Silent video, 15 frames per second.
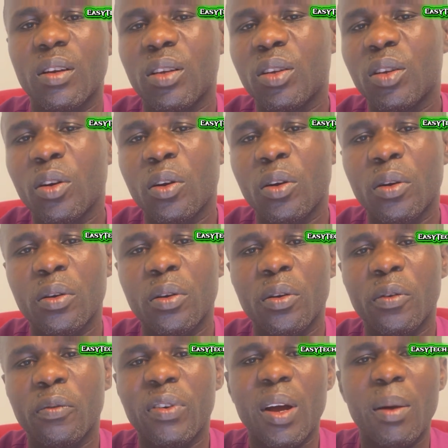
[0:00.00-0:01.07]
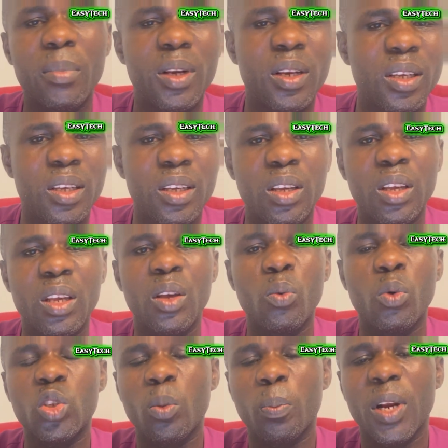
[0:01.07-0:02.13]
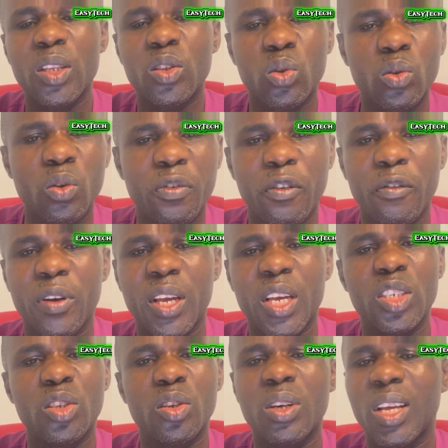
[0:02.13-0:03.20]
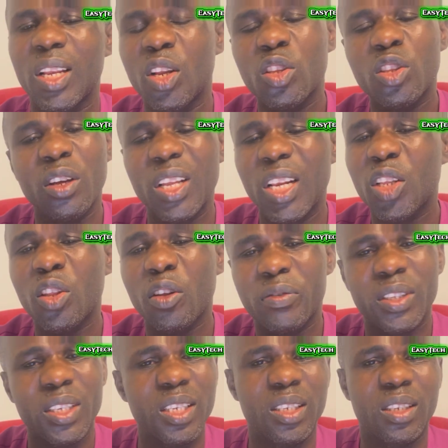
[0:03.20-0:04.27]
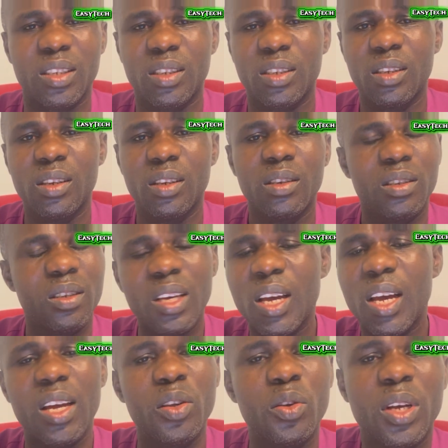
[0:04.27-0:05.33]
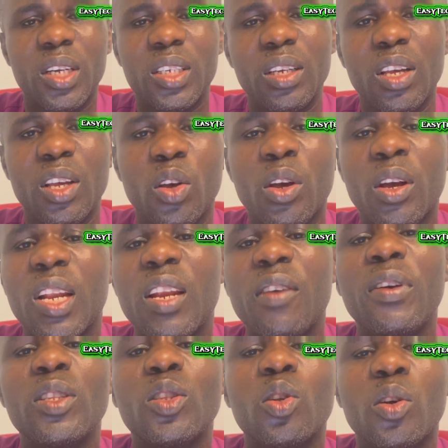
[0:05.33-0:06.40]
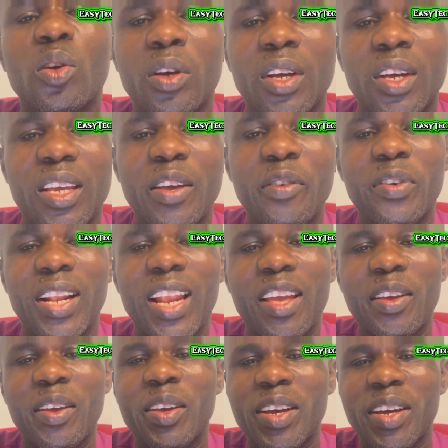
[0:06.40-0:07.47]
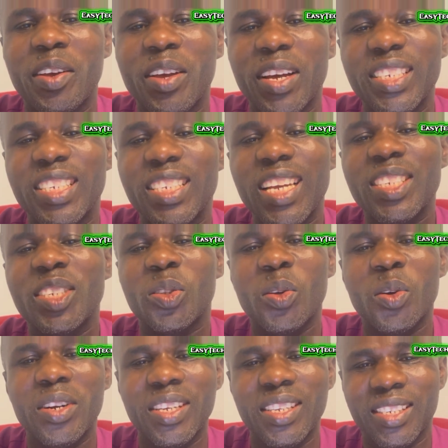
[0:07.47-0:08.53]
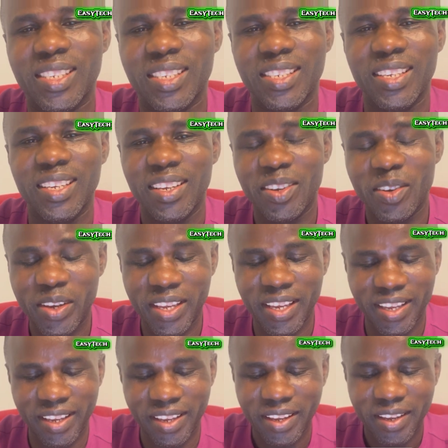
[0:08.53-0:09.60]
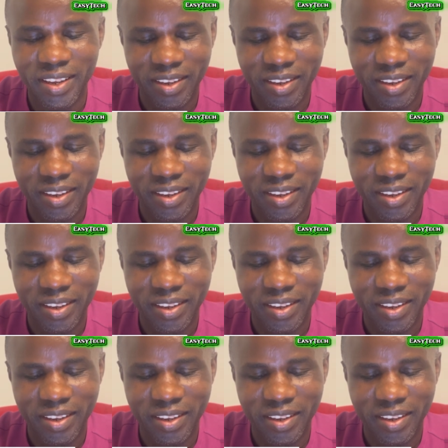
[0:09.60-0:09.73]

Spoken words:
your family, what you plan to do for vacation, and a lot of things. Yeah, you can even talk, if you like, you can share stories, okay?